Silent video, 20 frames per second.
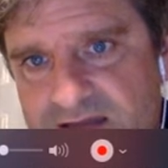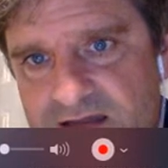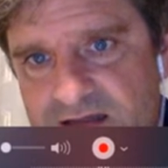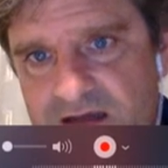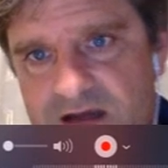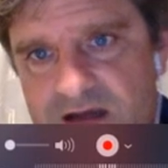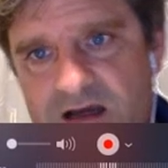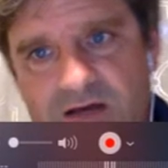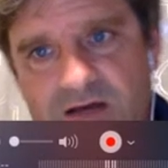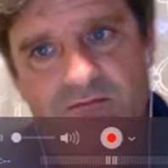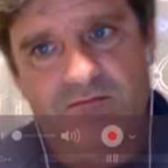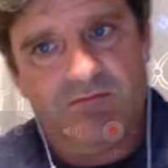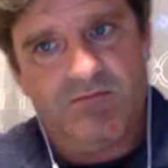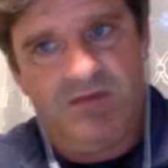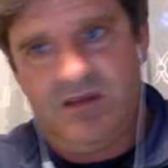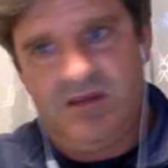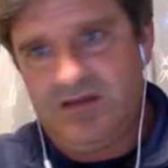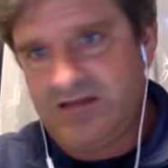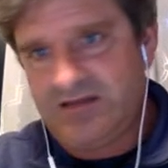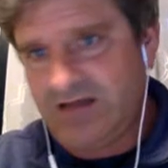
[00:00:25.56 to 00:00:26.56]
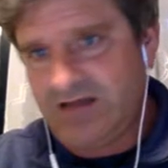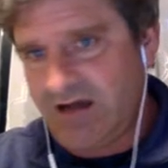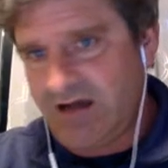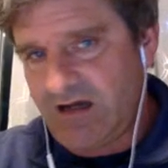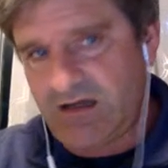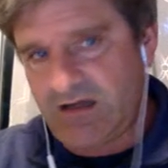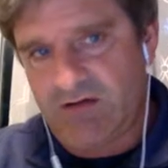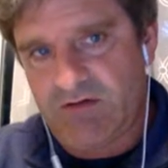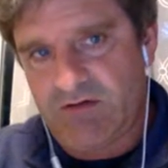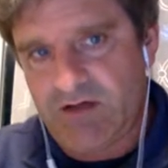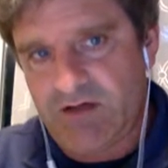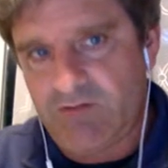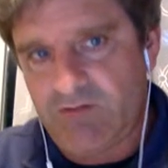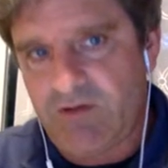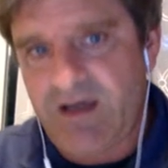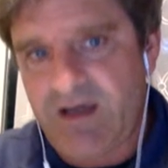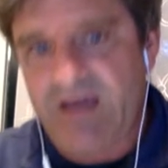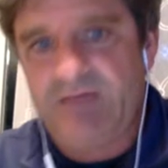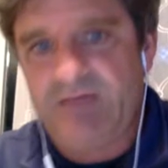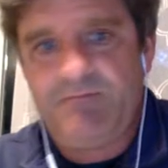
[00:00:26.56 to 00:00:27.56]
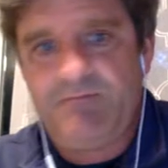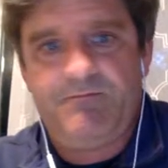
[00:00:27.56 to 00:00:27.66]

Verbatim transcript: um, is not going away.